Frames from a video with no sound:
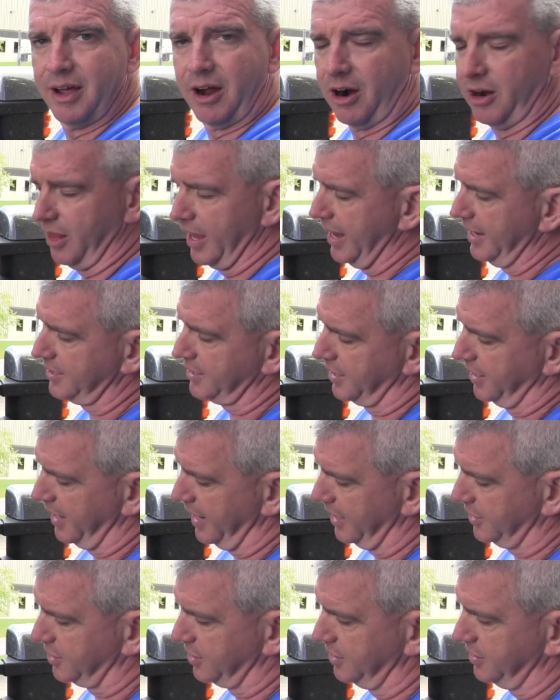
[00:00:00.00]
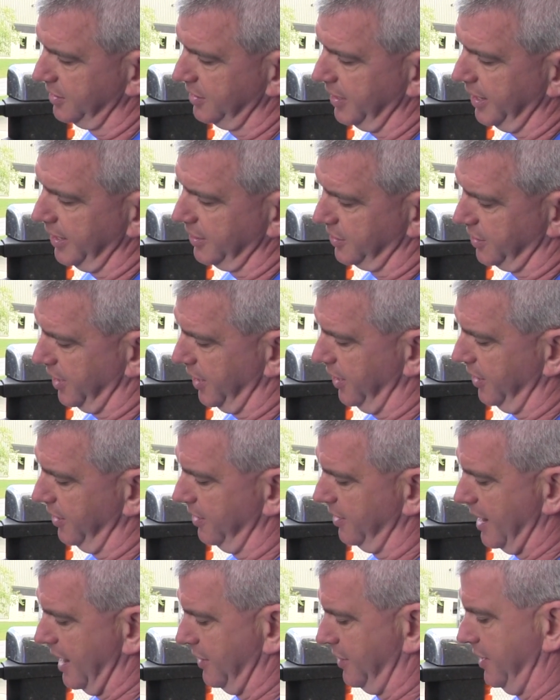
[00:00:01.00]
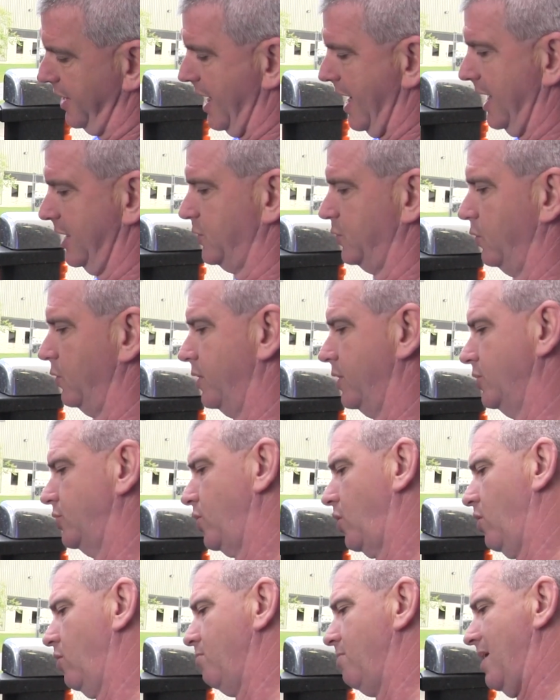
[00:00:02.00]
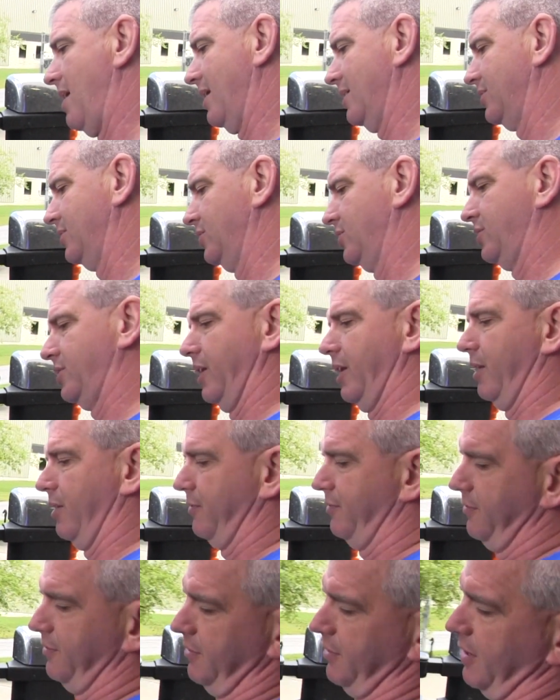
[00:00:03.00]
our last connection is here at the actual control box itself.